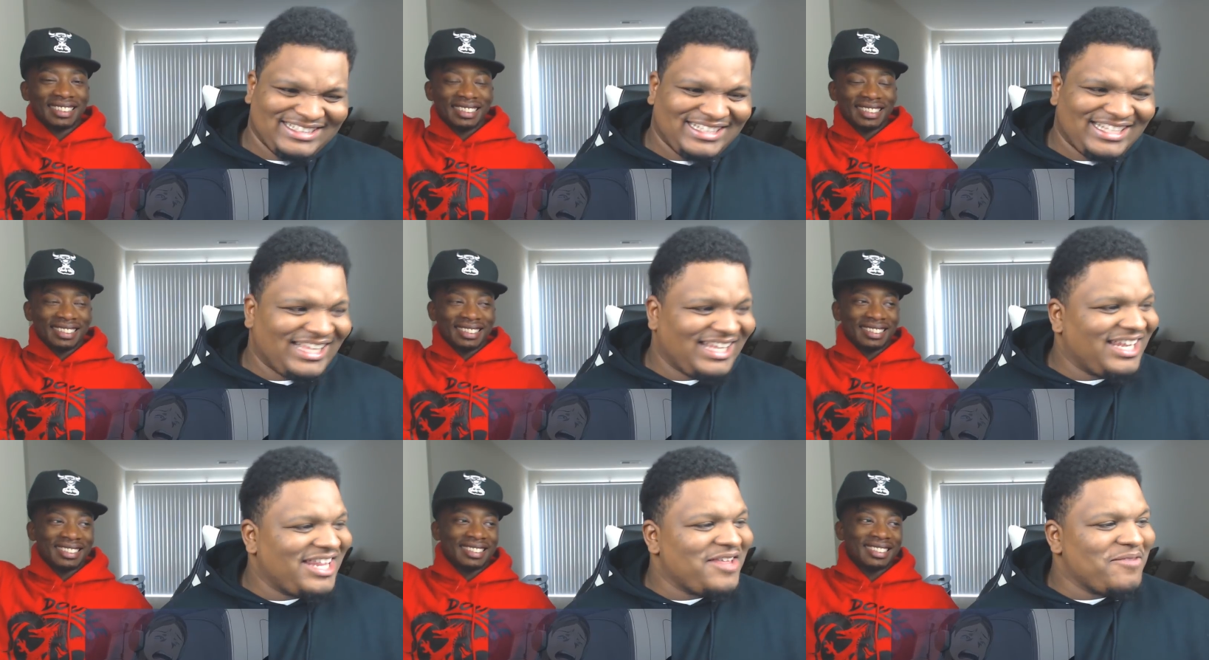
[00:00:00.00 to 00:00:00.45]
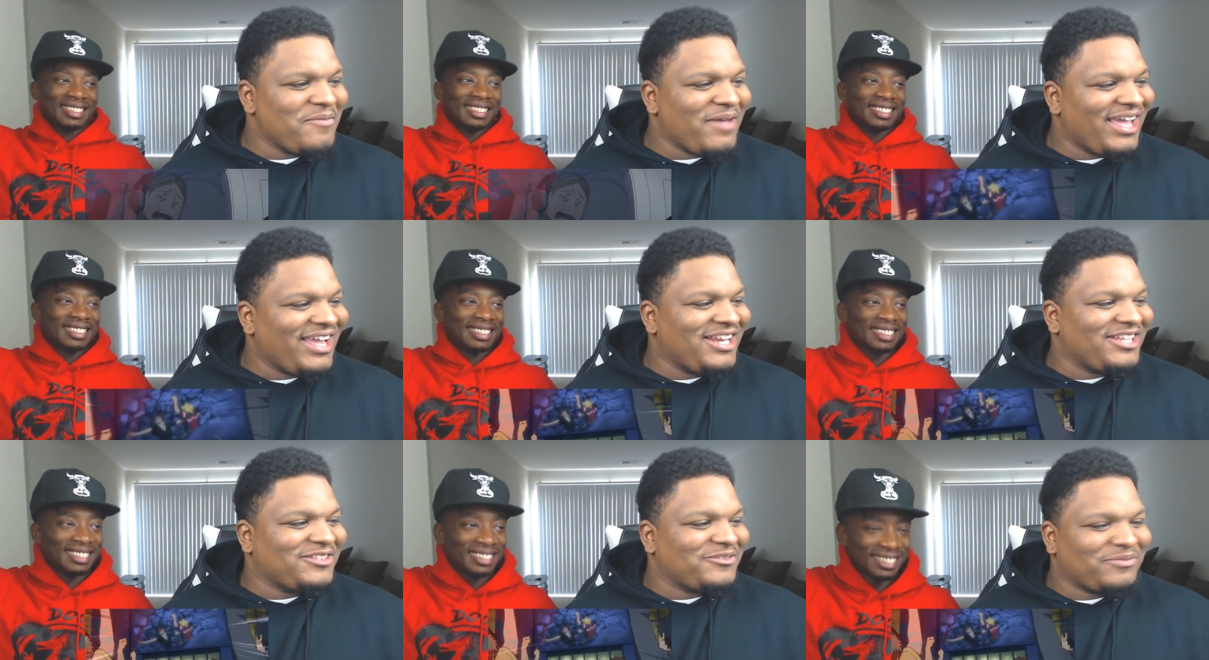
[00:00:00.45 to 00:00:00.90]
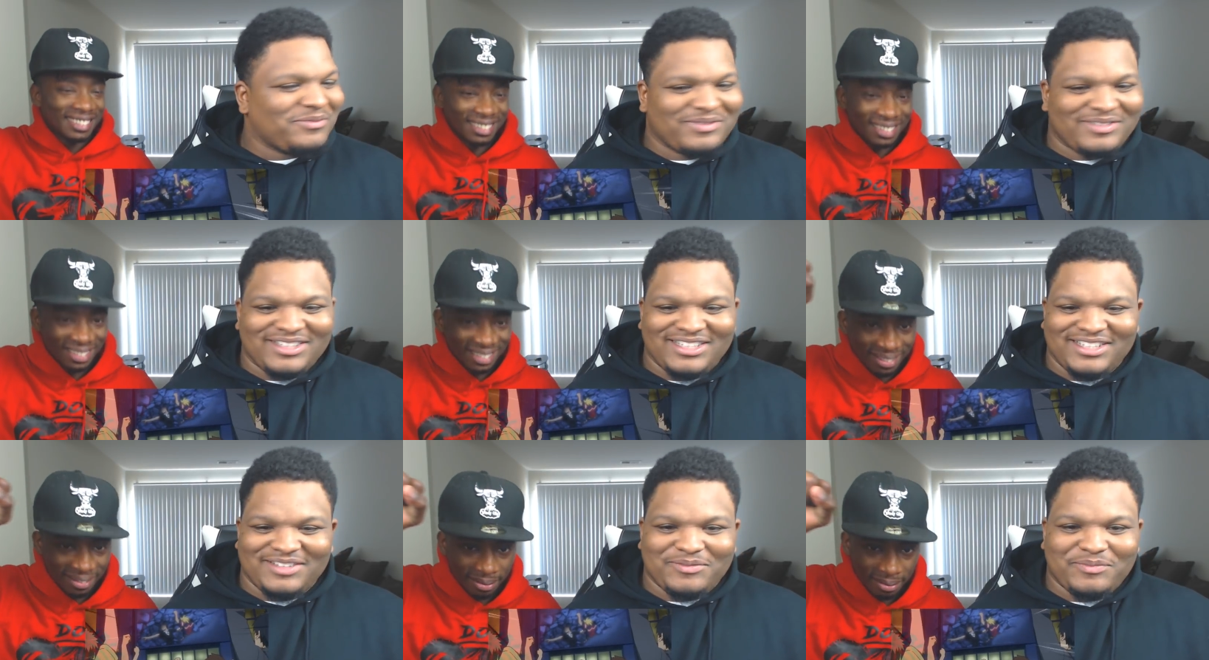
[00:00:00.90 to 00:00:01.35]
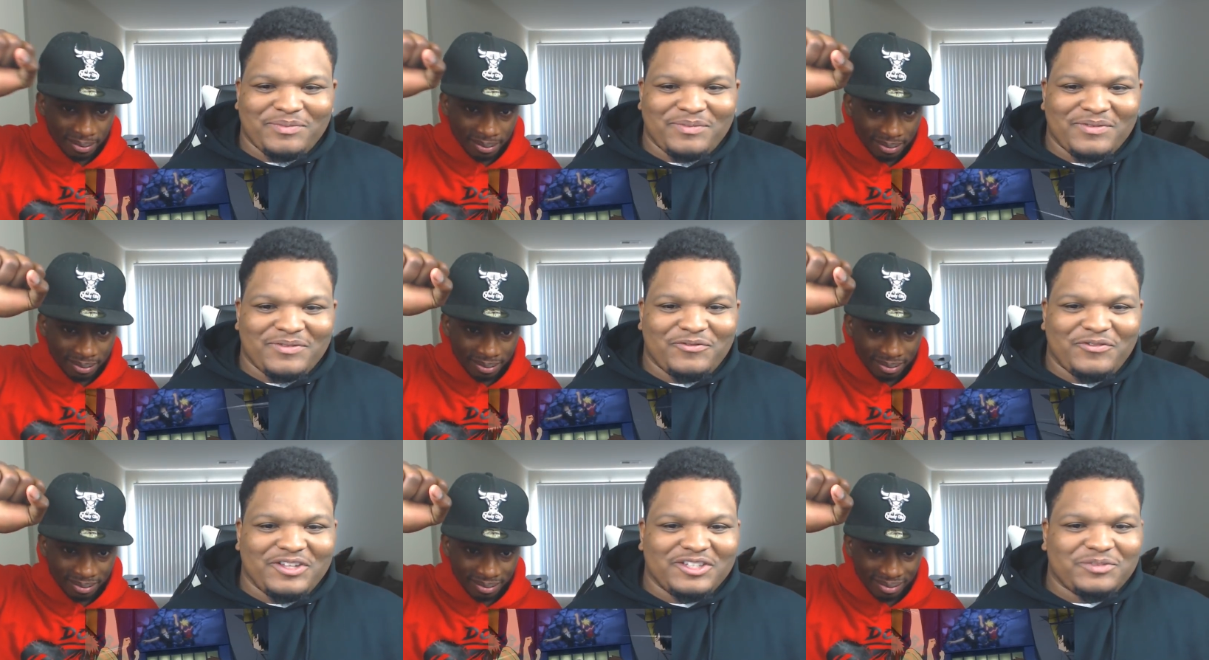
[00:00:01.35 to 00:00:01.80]
Speaker 1: And he made his
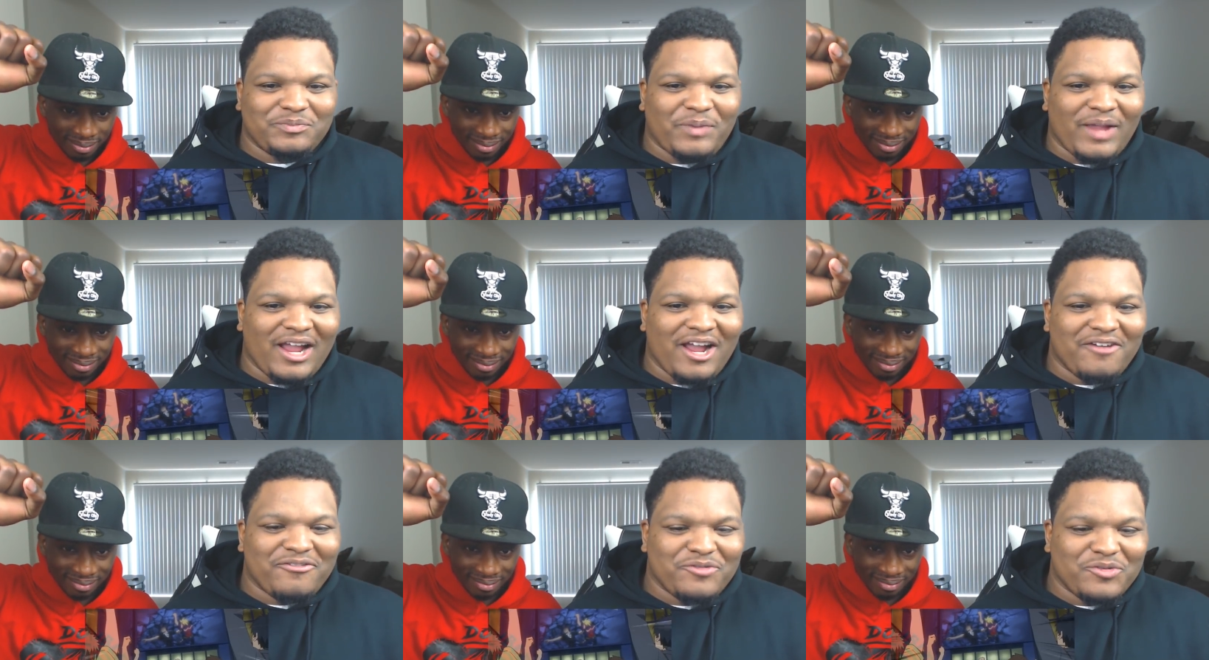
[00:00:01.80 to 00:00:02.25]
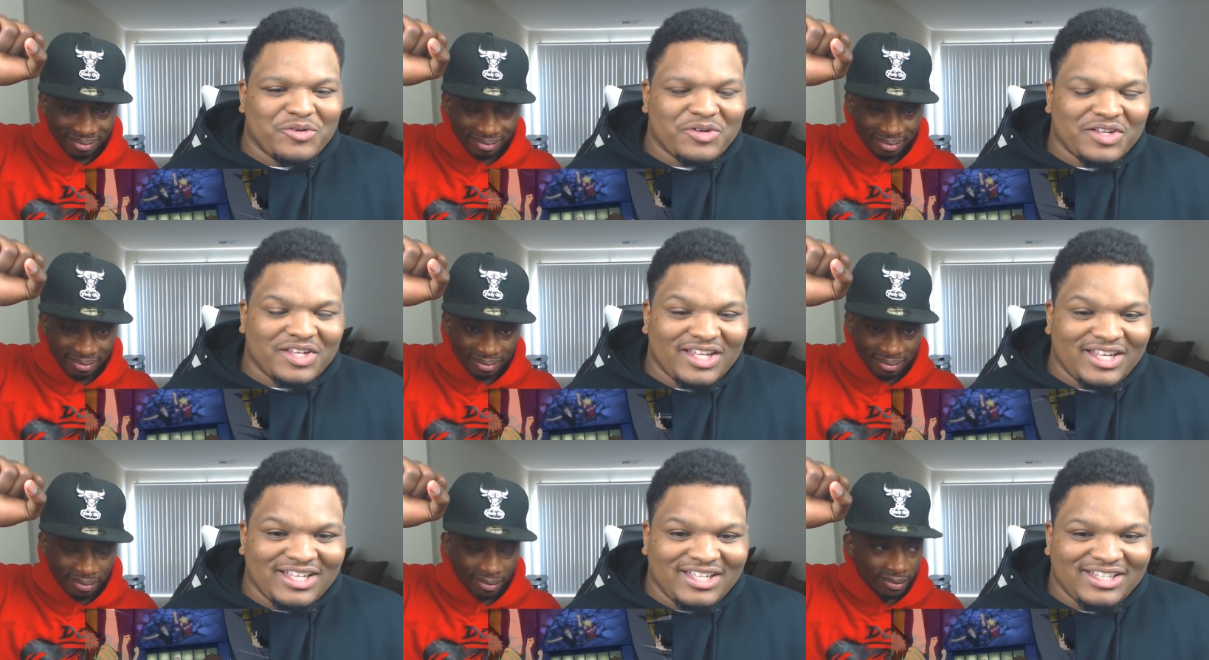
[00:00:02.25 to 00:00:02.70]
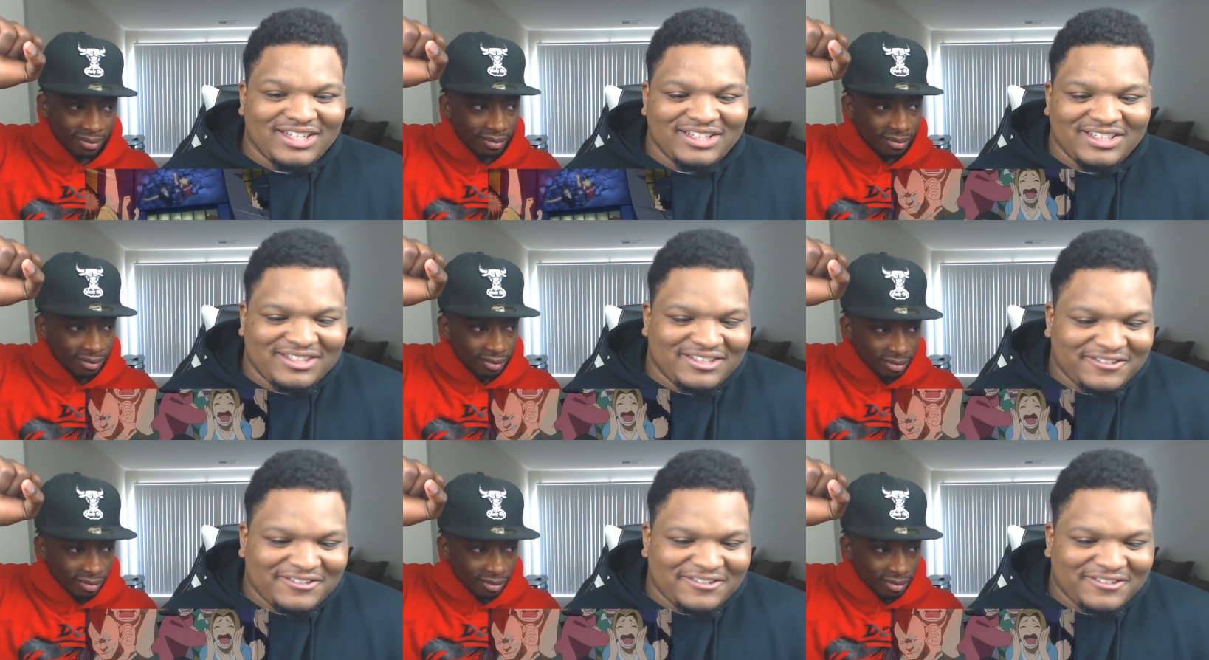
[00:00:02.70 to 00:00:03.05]
fist powerful again.